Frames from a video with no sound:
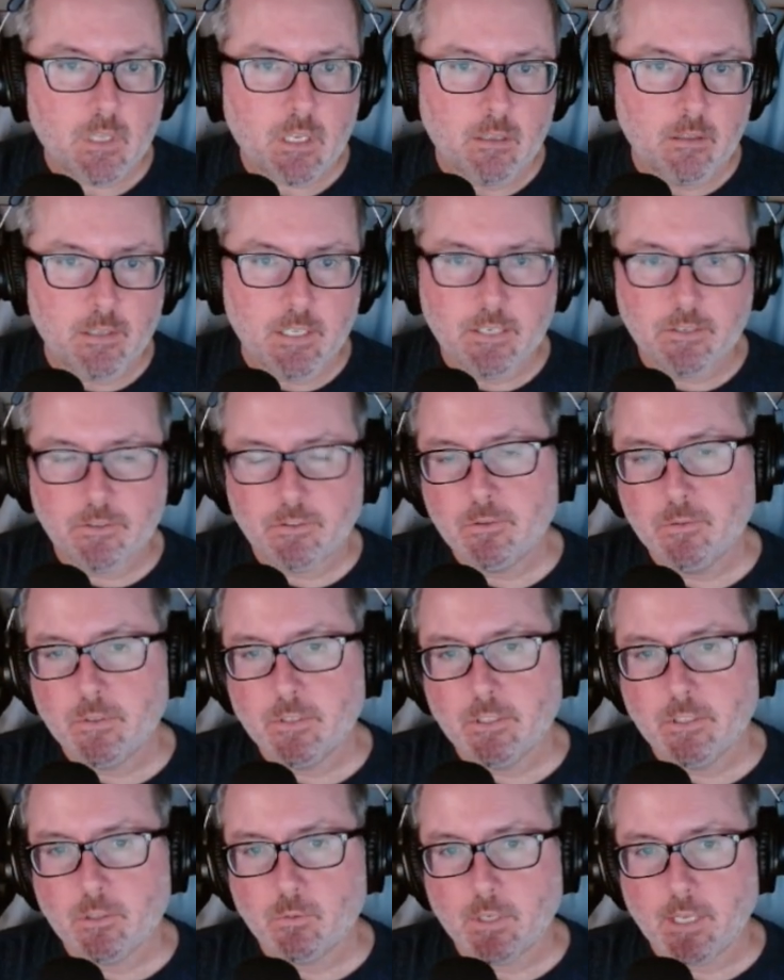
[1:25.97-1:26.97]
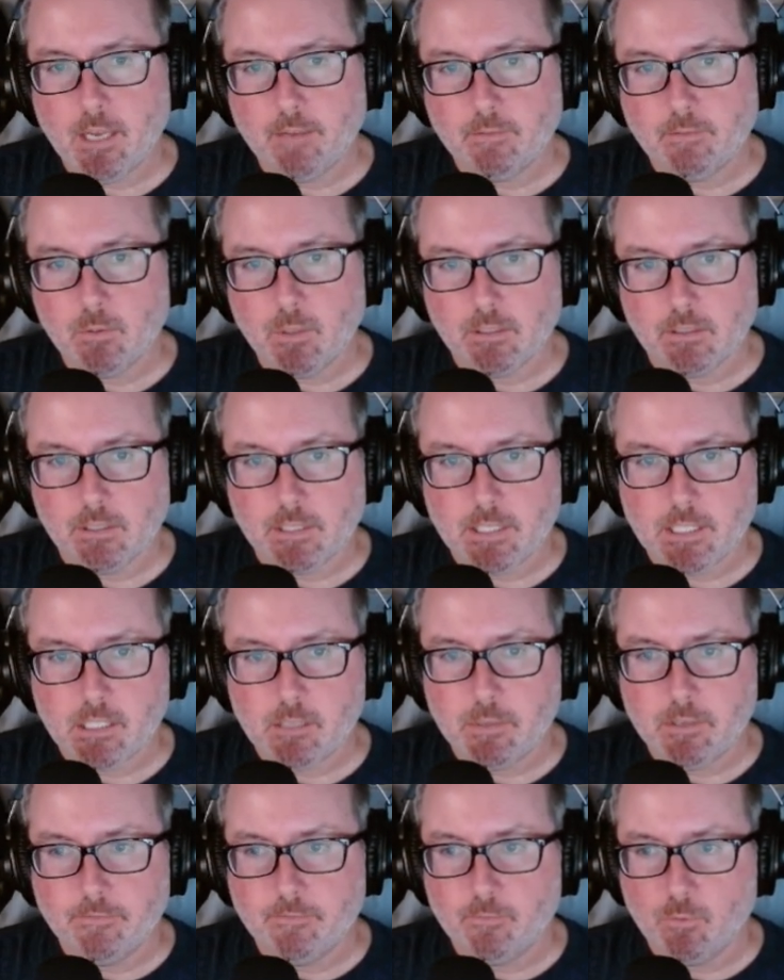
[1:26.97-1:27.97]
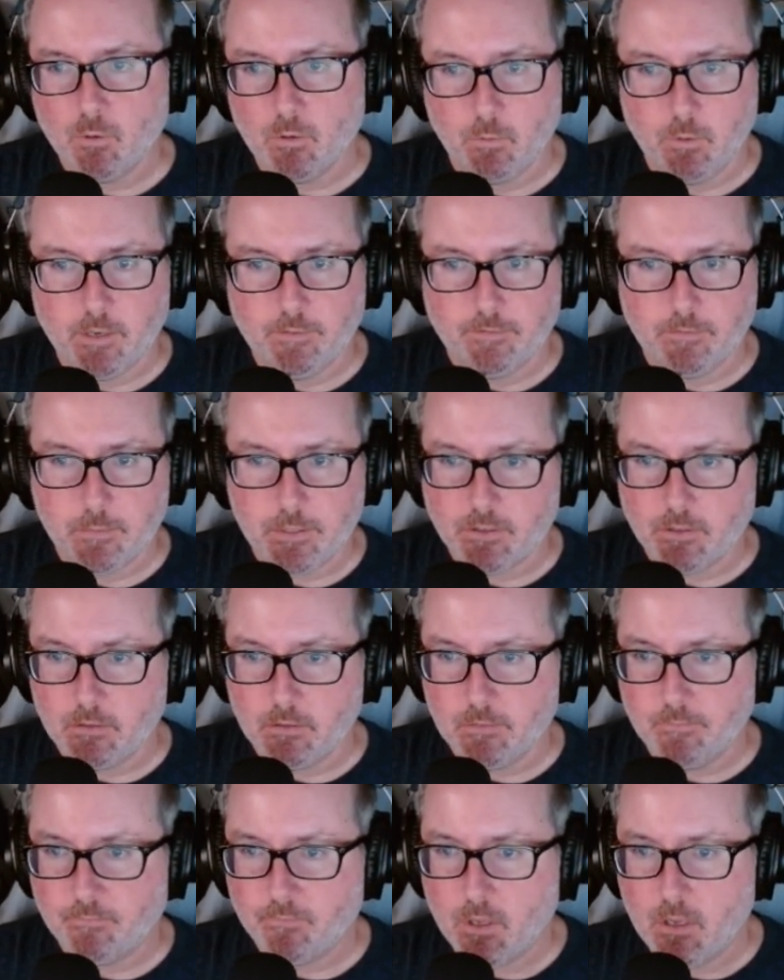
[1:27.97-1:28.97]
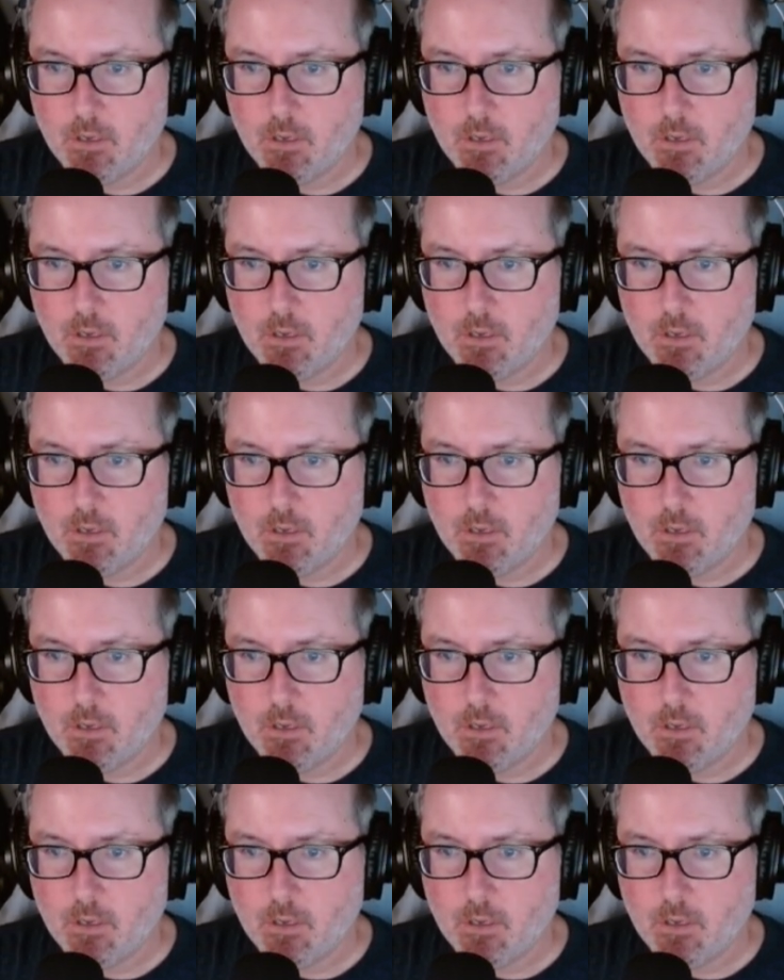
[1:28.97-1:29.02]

These two digits would have to at least be 4 away from each other.